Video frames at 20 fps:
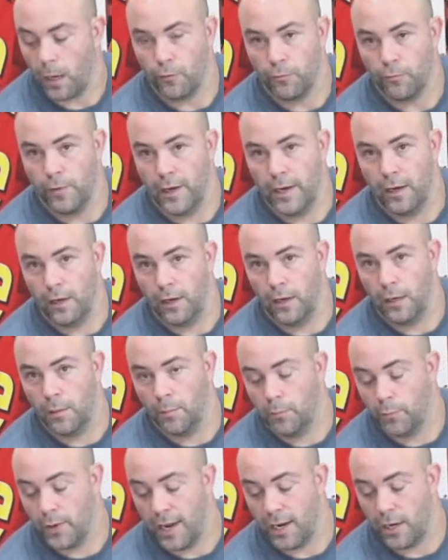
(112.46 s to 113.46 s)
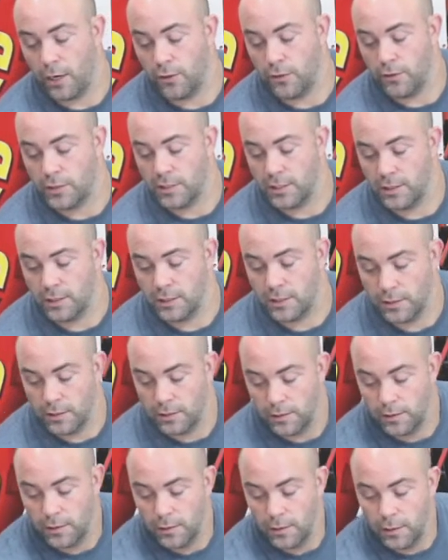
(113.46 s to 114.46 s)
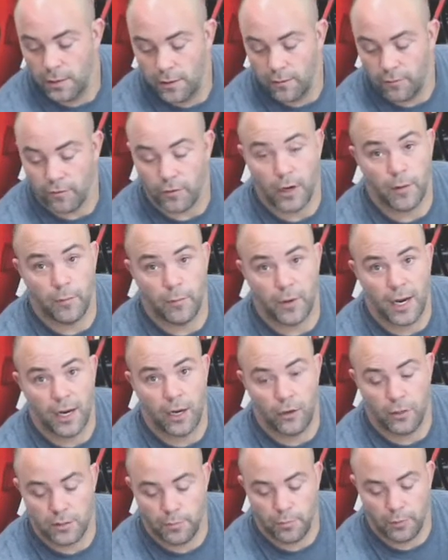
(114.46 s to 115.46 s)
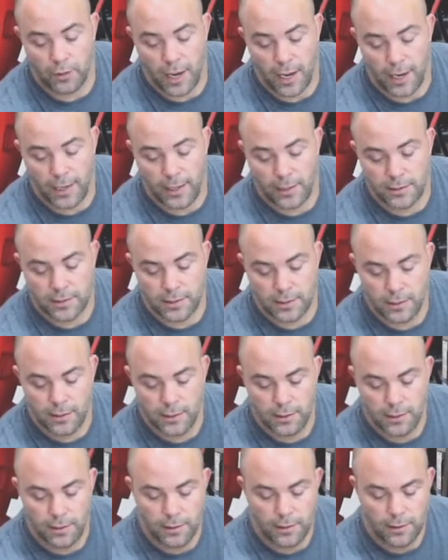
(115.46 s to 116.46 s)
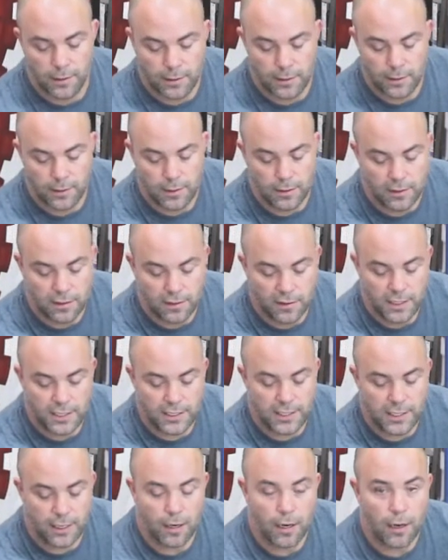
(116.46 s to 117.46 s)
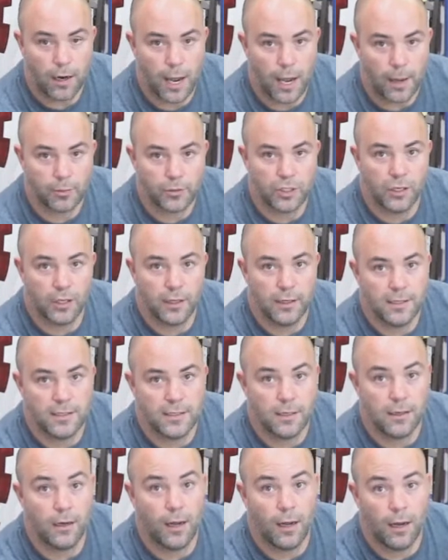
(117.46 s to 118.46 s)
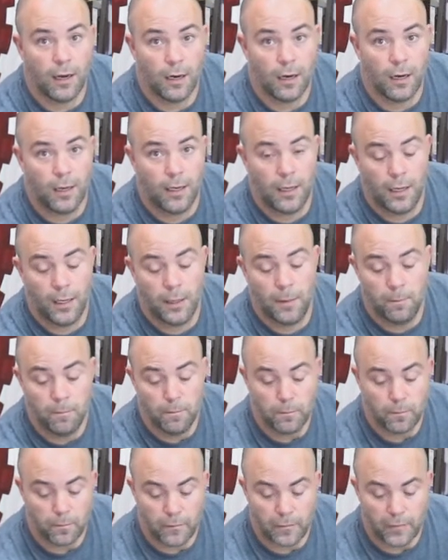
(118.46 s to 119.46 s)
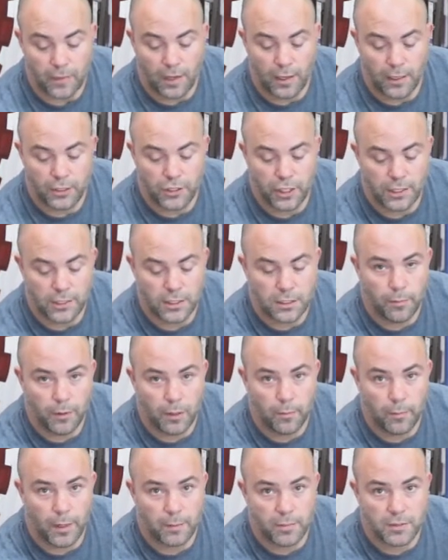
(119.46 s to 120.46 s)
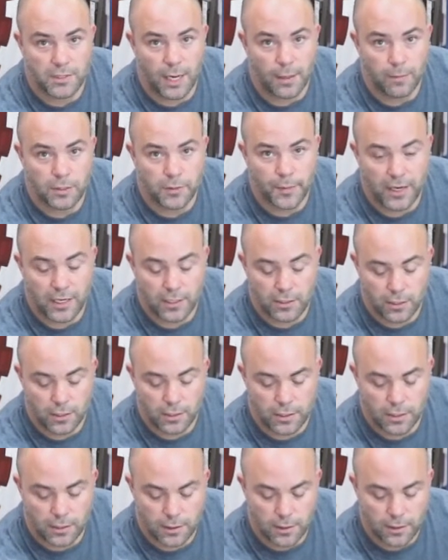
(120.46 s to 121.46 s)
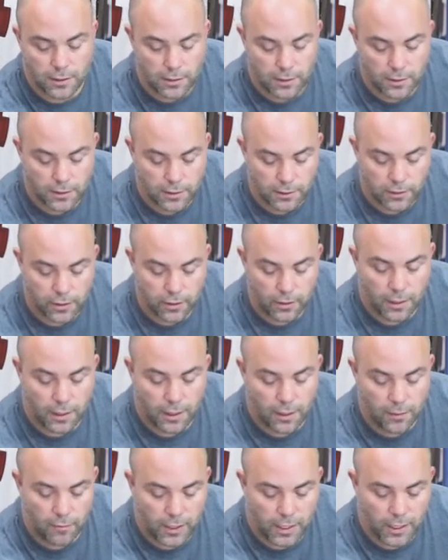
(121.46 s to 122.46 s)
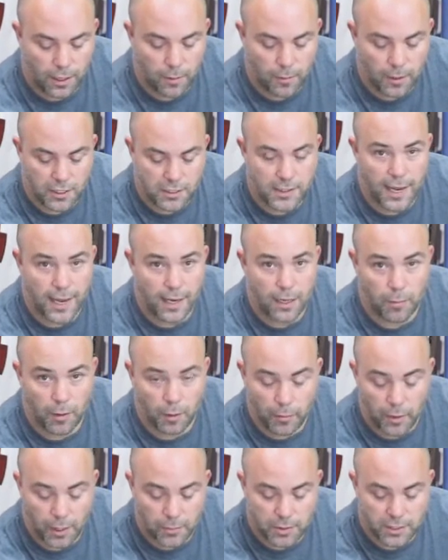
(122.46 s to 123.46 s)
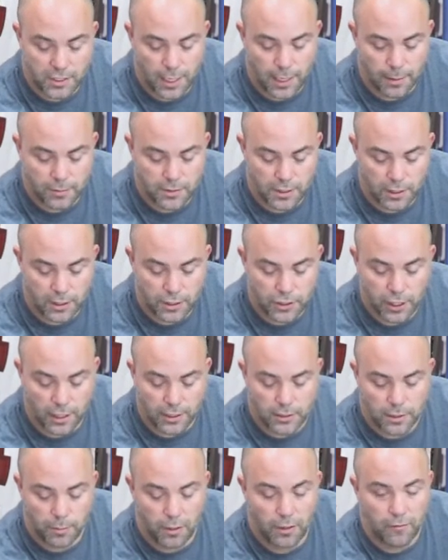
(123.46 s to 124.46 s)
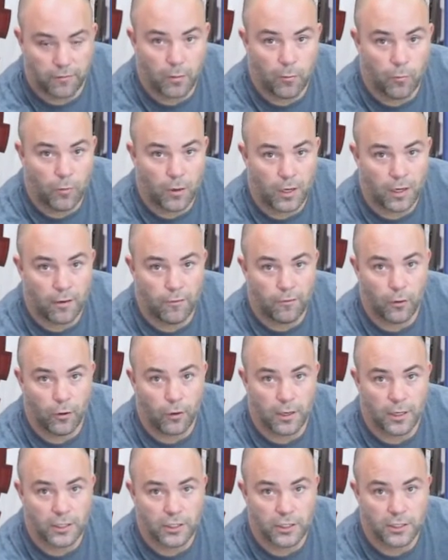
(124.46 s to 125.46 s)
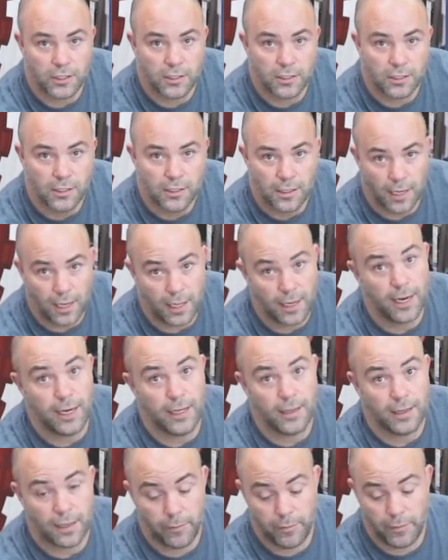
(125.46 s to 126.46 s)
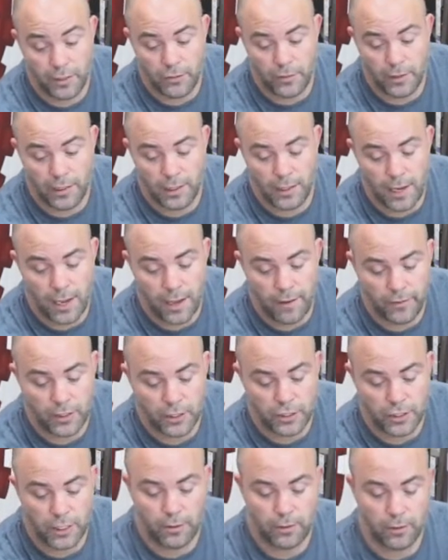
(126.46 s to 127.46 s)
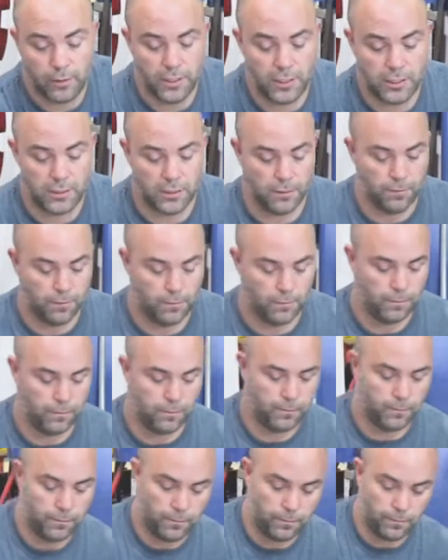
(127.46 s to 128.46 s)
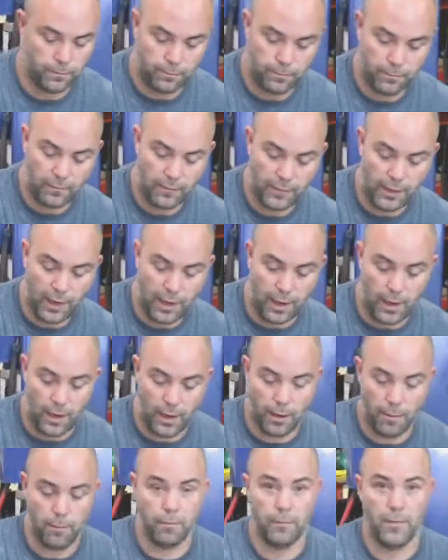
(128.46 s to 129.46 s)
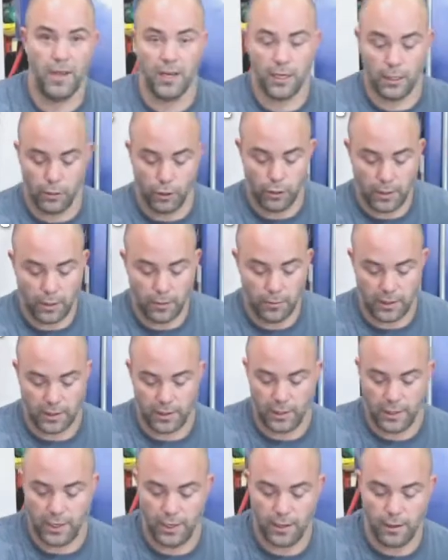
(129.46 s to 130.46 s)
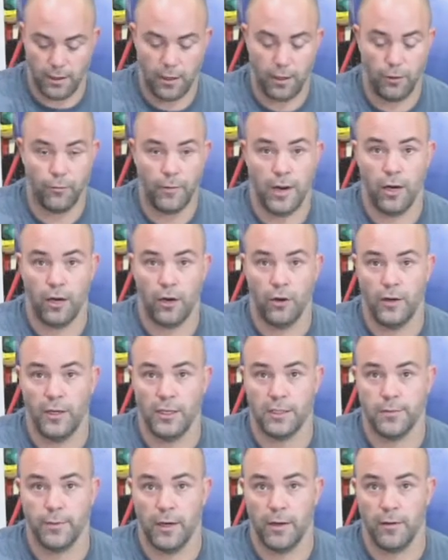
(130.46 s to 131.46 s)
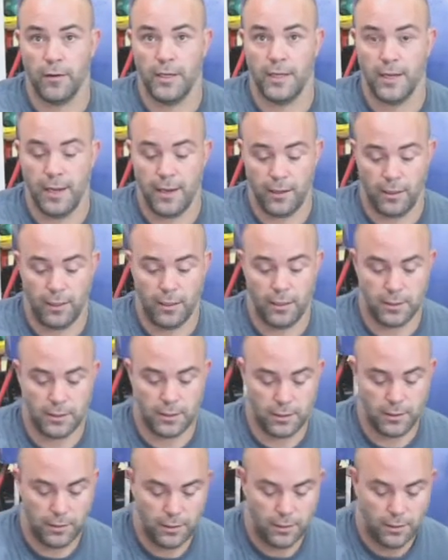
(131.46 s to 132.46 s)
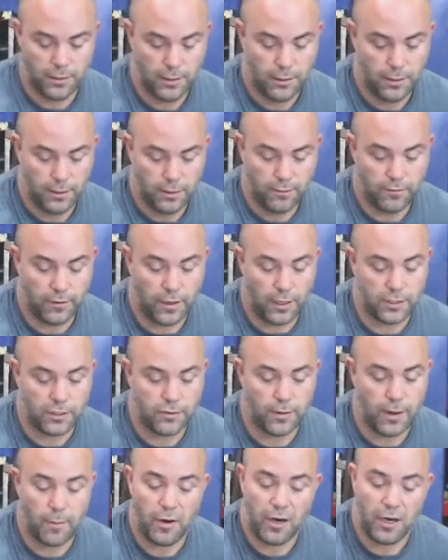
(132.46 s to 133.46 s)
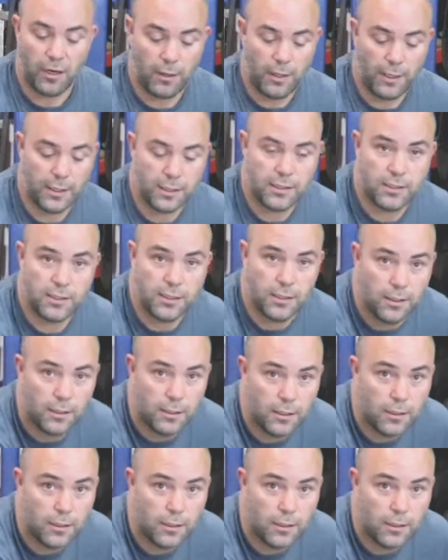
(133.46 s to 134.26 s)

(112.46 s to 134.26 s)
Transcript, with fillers: rear brake hoses, front brake hose brackets. These here are optional. These are our uh, adjustable bump stop spacers. So they're, we call stackable bump stops. They're adjustable from one to four inches and anything in between in half inch increments. Um, included with the kit are rear coil spring retainers, front sway bar links,